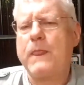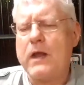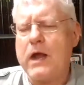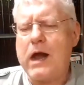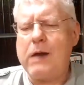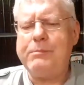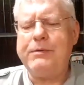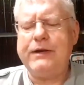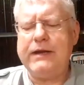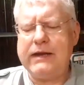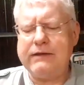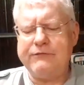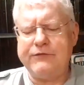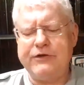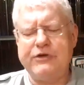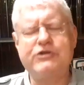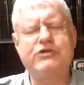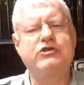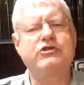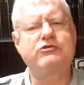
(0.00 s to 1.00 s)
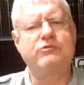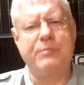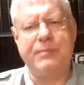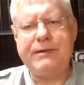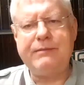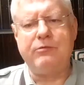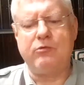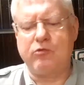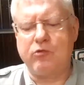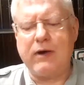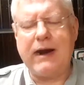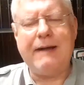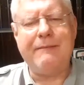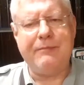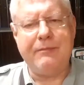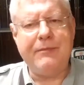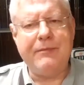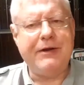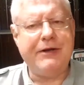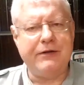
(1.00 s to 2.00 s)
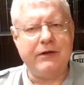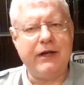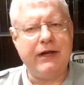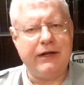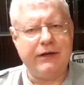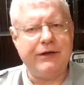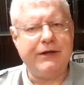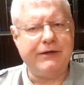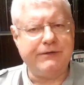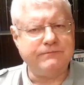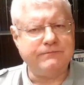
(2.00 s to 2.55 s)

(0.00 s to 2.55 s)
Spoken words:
I've been having issues with people grabbing me lately.